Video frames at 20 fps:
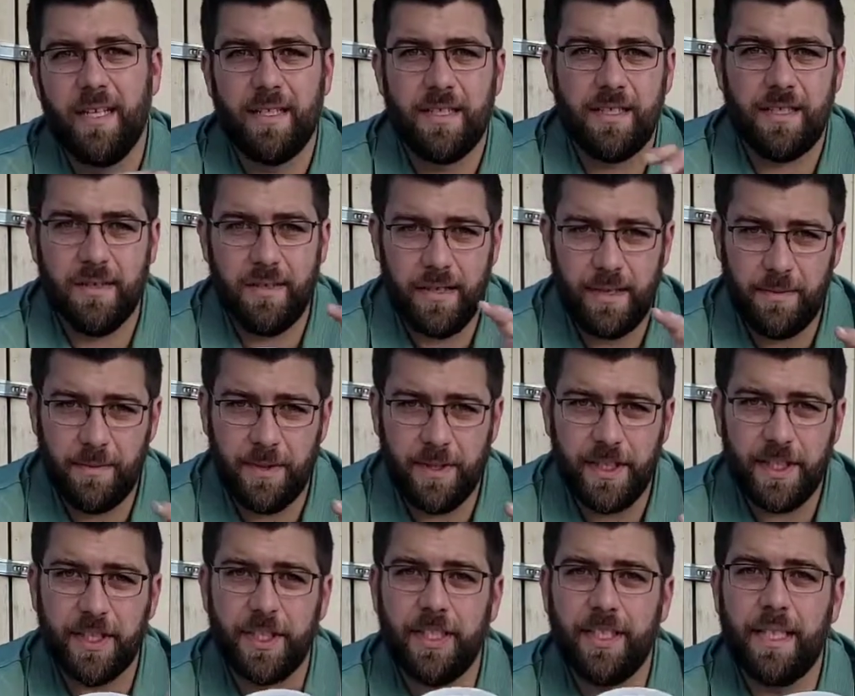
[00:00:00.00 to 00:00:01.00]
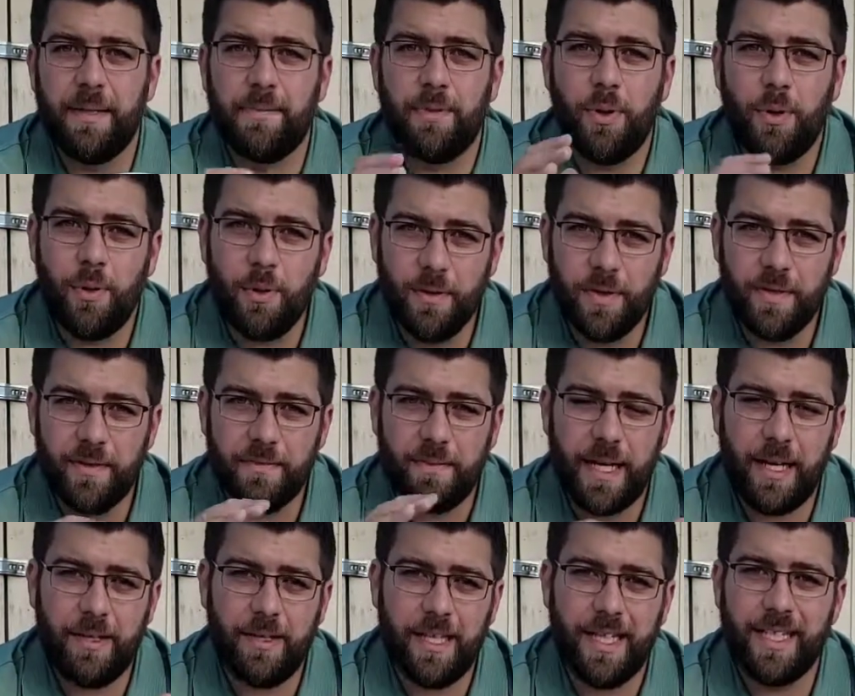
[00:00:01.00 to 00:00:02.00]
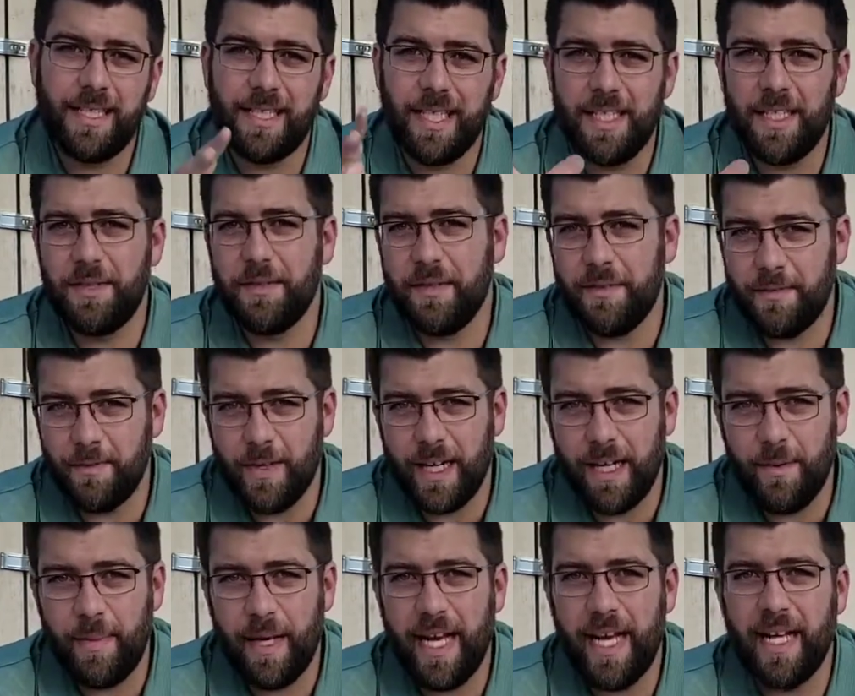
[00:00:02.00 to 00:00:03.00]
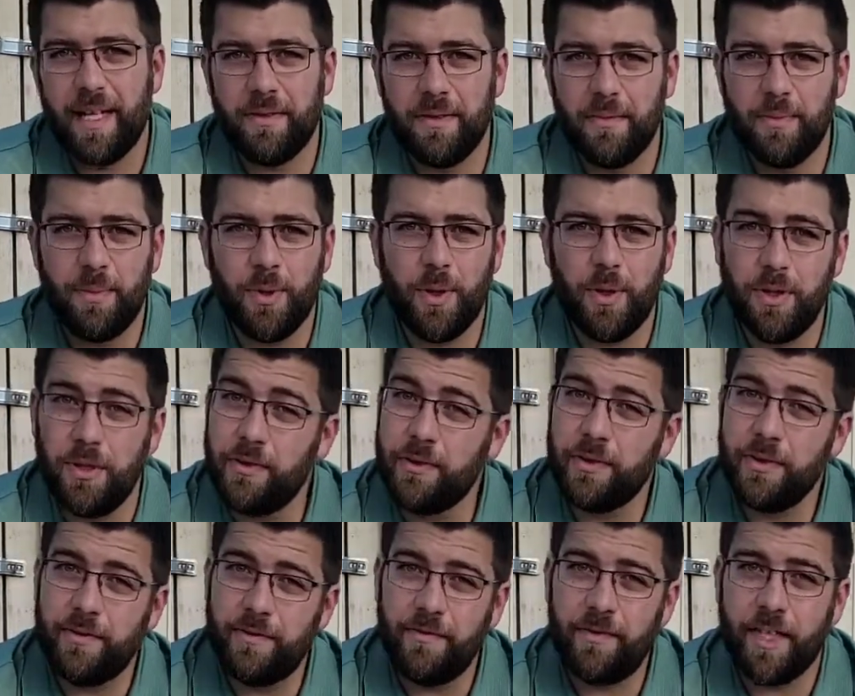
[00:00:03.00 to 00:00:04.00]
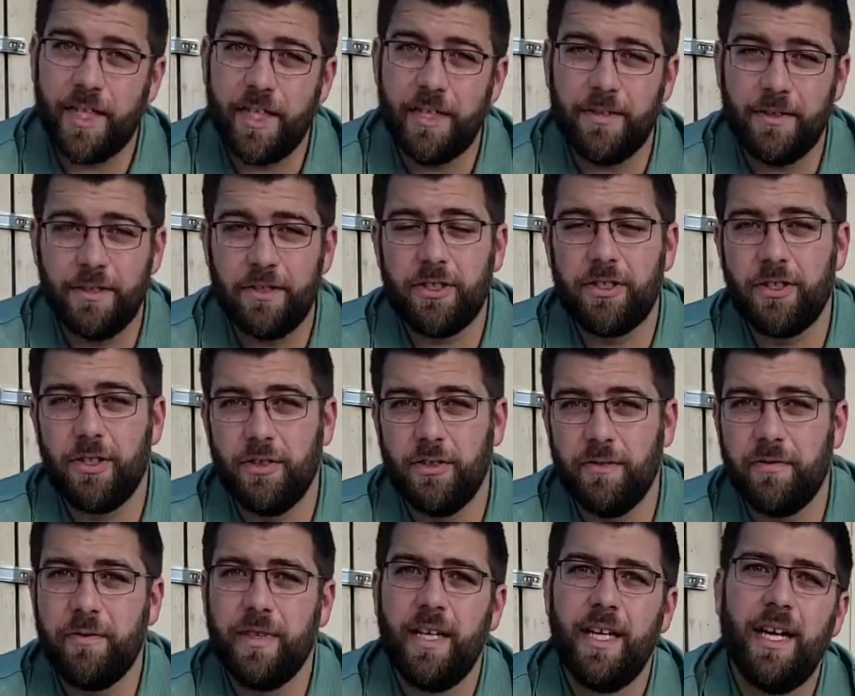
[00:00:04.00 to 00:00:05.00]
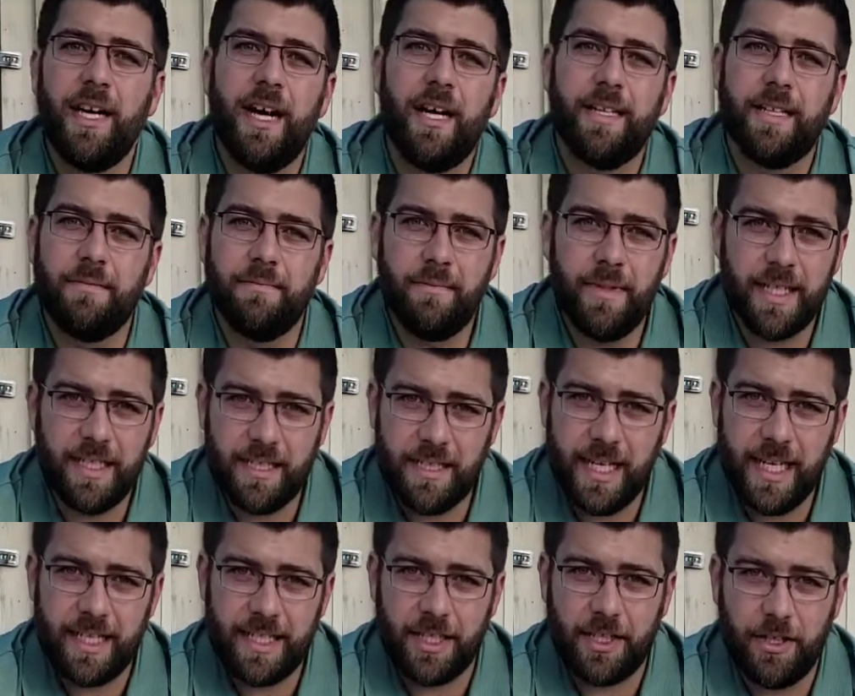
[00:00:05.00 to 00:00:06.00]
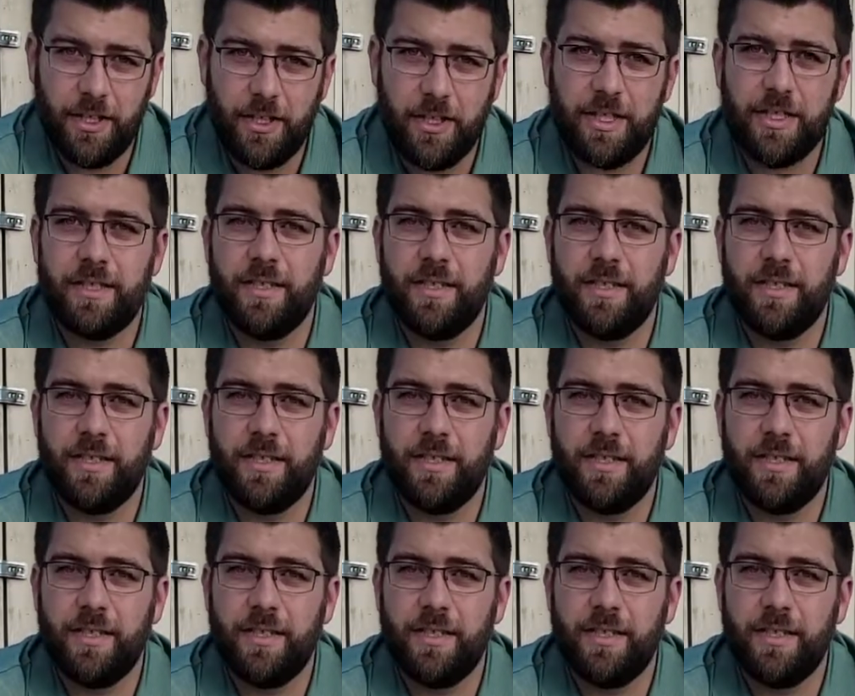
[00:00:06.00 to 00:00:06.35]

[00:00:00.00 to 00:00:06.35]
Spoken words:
stir it up really good, and pour the powdered eggs into a fry pan or a bowl over a fire or stove, and then mix it as it cooks.